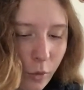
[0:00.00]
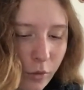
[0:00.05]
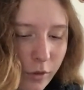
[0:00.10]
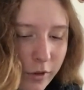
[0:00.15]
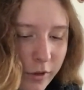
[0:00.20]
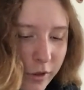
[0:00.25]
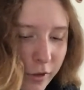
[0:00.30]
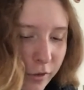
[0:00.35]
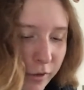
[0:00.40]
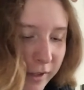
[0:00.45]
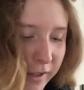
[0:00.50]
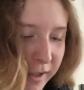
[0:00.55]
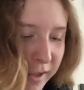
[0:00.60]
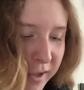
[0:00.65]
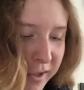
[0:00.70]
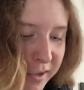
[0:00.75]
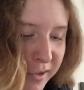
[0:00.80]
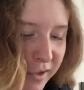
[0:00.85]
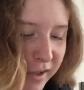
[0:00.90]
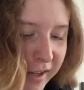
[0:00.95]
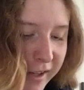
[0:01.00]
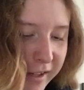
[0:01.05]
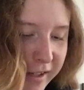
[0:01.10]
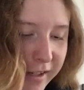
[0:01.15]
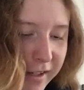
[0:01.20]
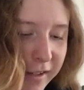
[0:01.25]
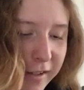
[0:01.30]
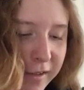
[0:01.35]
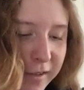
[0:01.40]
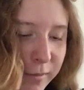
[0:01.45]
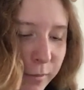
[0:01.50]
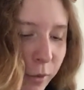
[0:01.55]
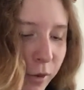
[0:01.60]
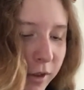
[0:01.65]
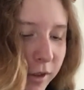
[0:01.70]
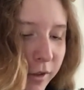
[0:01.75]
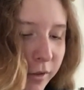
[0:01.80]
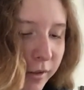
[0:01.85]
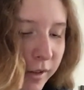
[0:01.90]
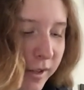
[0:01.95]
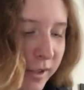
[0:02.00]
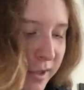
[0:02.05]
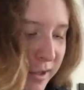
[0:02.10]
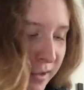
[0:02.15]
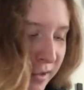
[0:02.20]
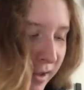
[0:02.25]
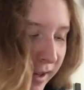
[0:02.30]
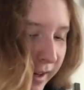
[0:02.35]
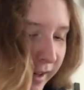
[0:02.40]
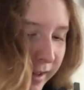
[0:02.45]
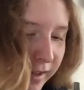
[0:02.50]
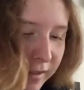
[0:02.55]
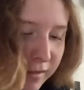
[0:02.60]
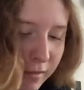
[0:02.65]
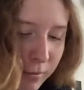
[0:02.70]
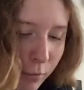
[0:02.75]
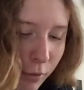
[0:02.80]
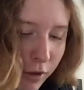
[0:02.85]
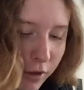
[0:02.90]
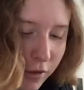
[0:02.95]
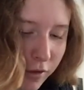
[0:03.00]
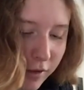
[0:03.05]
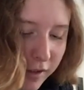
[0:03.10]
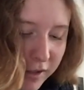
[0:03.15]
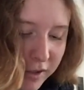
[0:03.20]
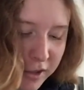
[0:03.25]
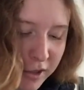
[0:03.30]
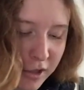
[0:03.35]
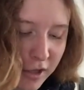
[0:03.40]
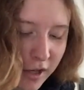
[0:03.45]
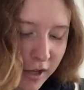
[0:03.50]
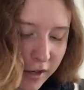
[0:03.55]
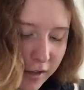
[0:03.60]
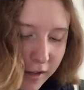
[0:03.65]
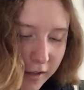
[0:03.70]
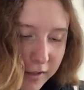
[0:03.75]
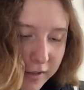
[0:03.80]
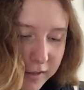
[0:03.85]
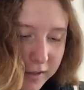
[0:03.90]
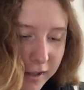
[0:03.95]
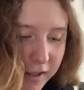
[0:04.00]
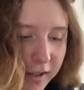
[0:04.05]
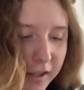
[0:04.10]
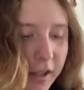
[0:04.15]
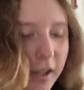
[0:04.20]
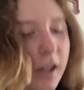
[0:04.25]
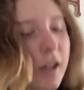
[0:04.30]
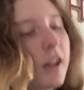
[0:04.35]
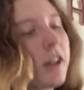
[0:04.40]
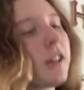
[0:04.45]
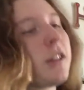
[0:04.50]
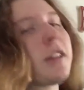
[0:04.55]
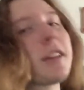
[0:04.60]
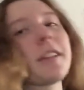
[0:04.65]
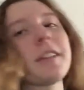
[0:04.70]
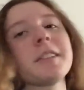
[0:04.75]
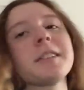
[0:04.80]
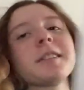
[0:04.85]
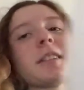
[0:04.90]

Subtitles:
More cringy dragons, more cringy dragons, more cringy dragons. Like, look at the